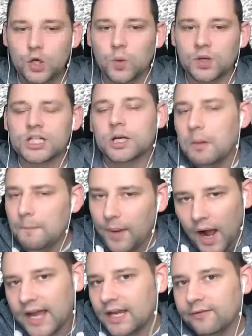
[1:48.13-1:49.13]
who wants to come and
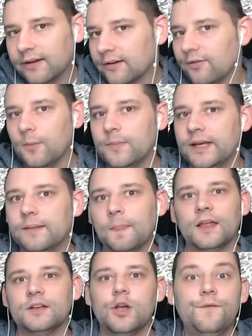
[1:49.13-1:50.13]
buy anything from me.
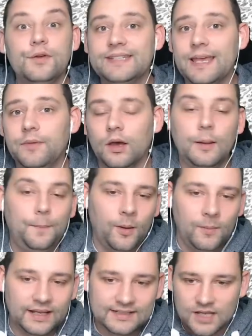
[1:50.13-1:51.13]
So, if you see me on a
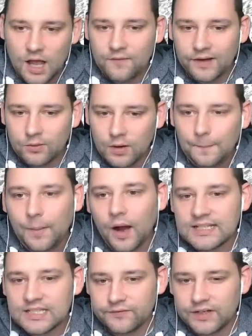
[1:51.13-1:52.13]
public server, you want to
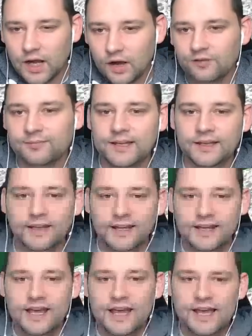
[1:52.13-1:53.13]
buy something off me,
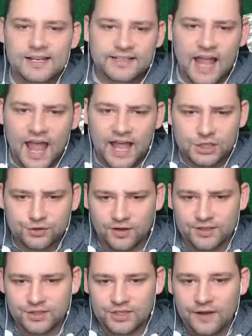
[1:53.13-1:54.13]
here's the entrance.